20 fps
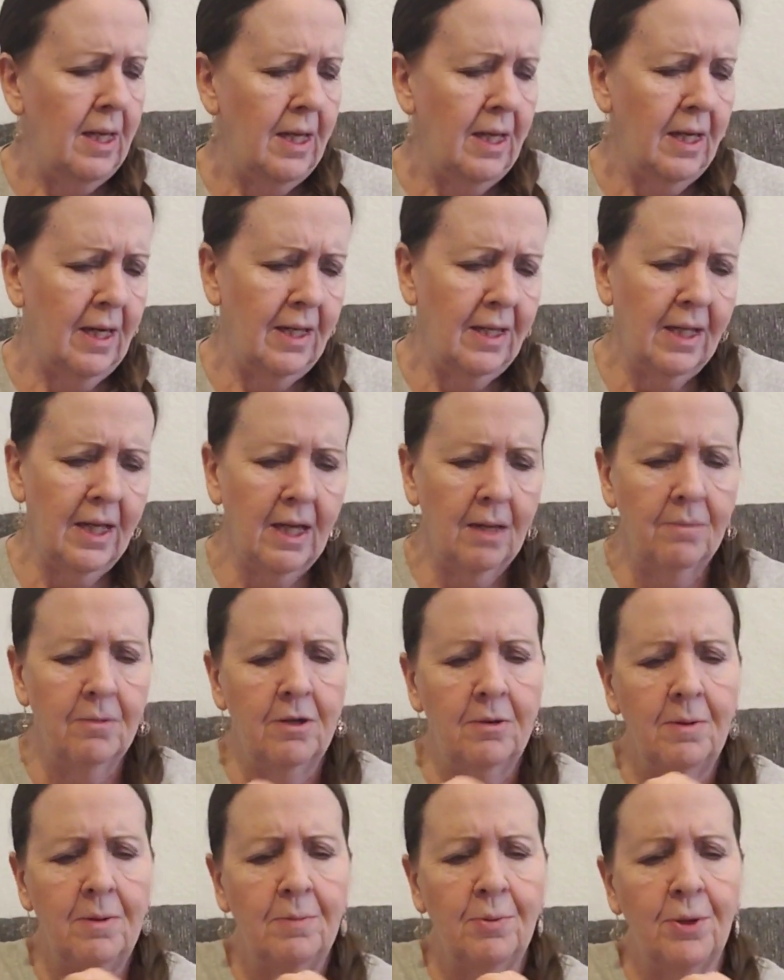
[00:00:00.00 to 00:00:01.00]
And I think I'm
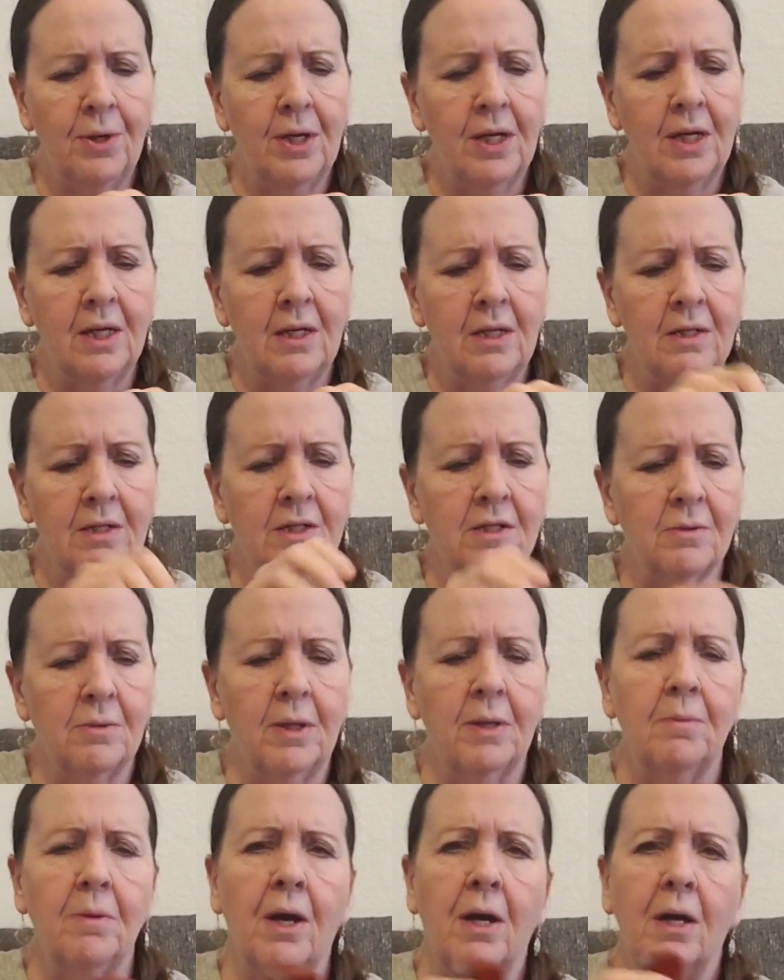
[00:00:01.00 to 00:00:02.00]
going to be putting it in this
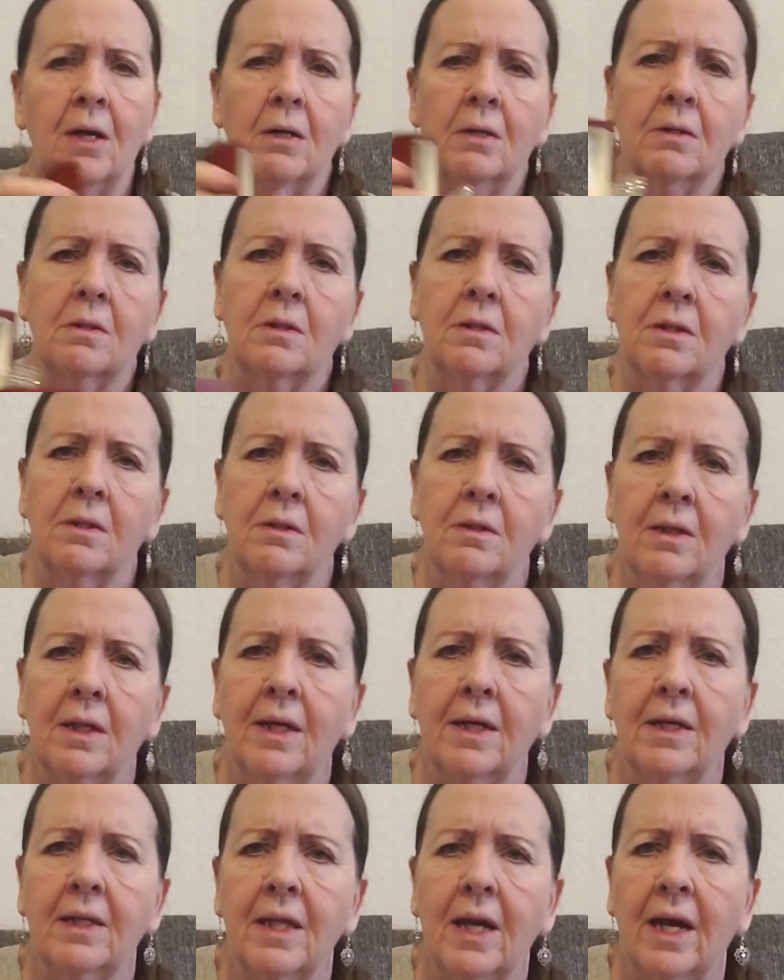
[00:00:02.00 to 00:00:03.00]
ring box
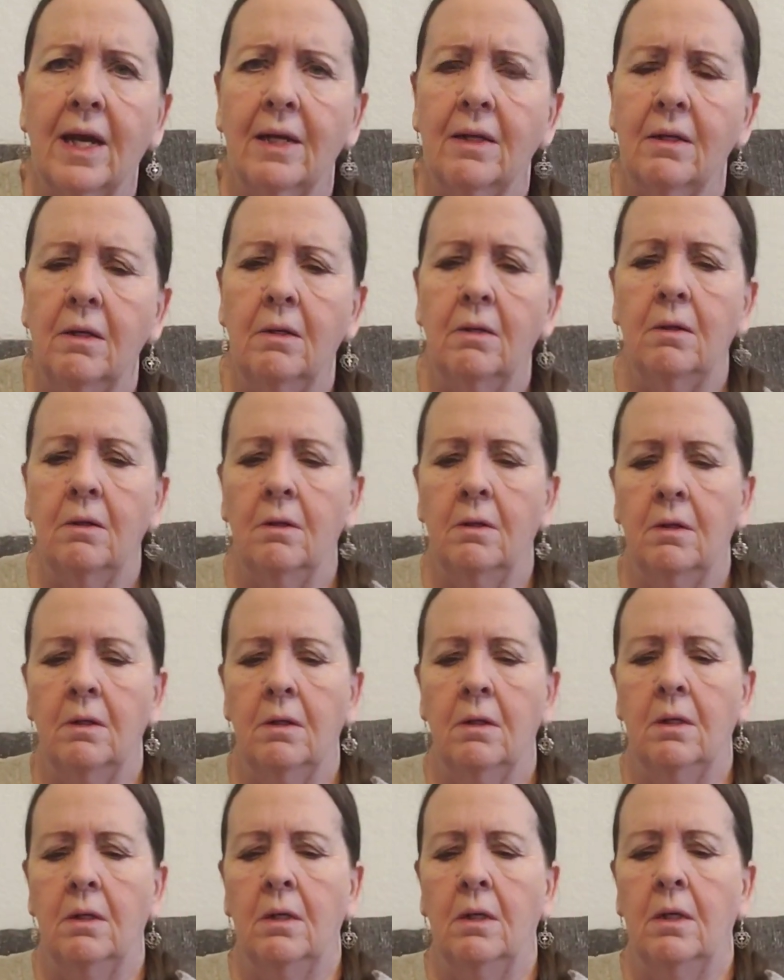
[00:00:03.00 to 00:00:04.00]
like that.
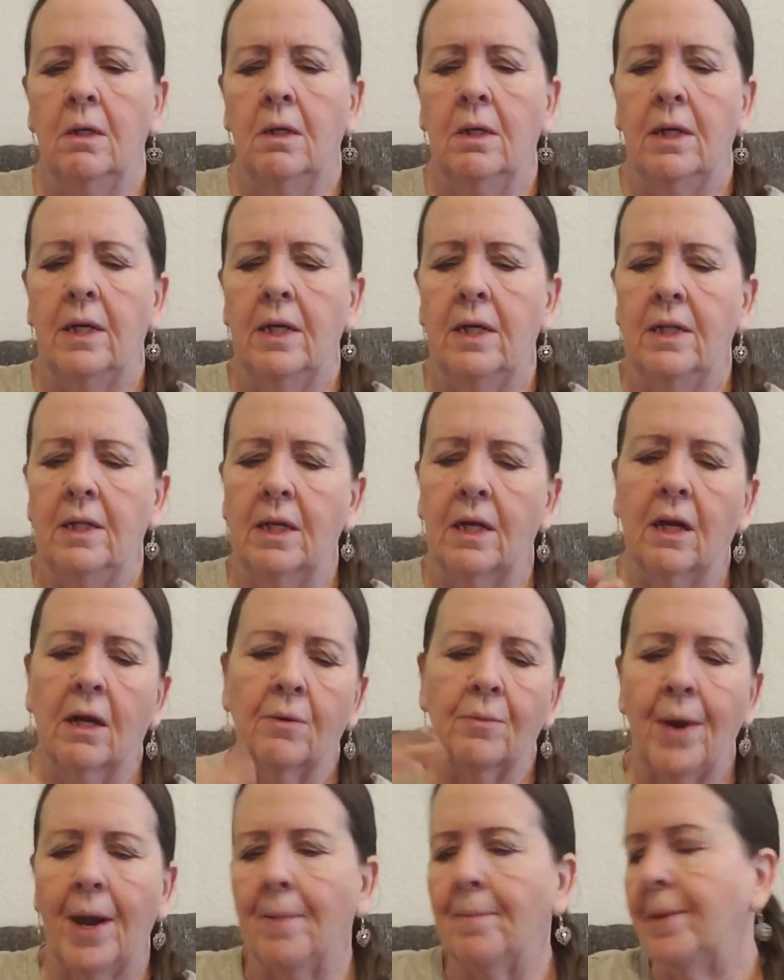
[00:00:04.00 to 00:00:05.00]
And then
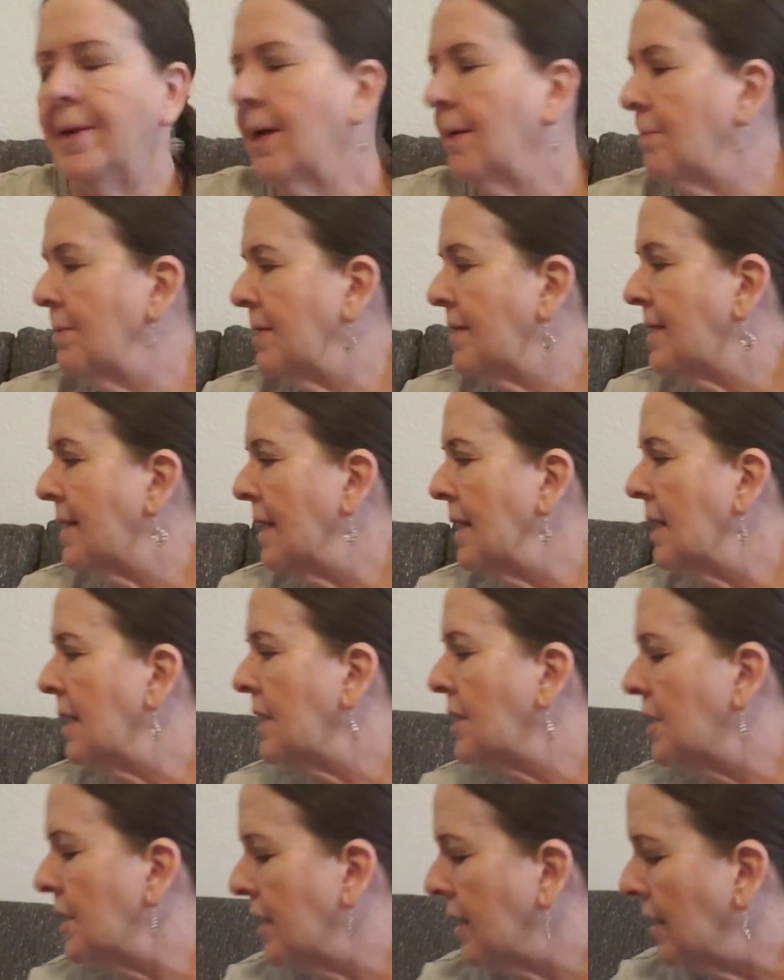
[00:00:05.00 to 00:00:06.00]
I'll wrap it up and send
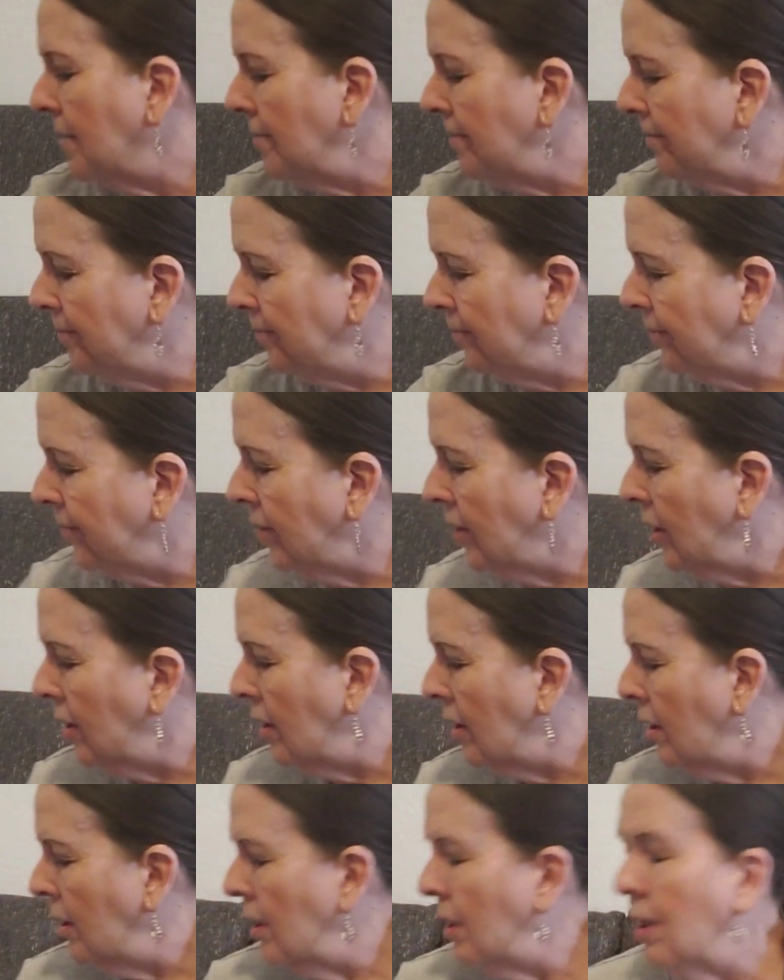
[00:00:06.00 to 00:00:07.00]
it to them.
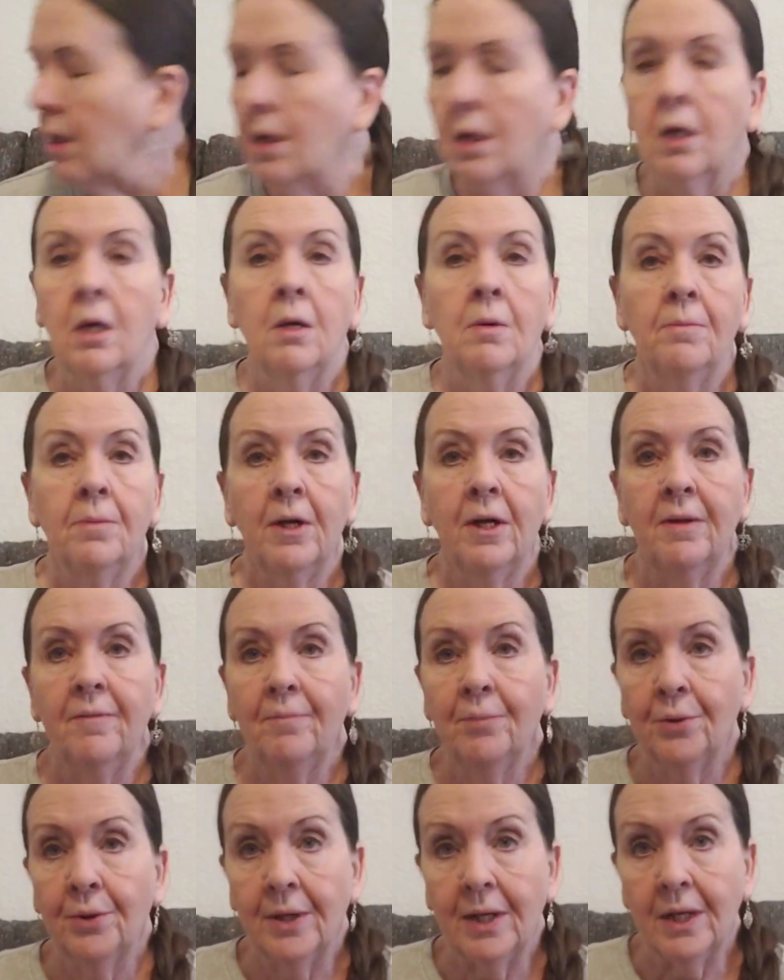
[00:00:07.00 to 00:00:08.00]
But
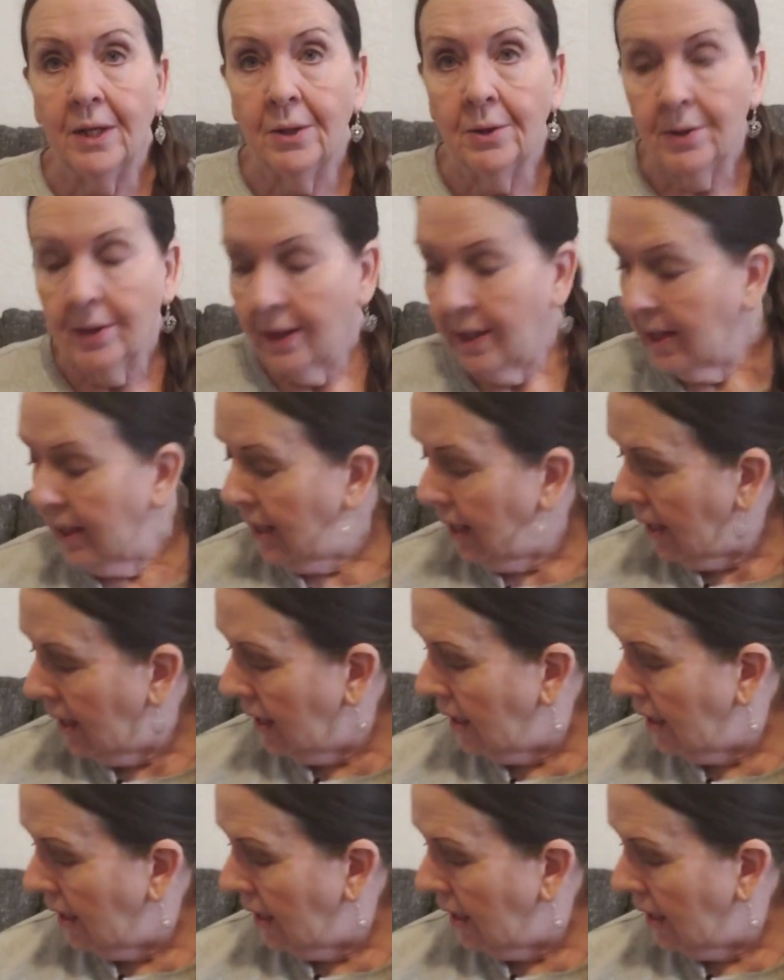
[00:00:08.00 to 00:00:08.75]
pretty good.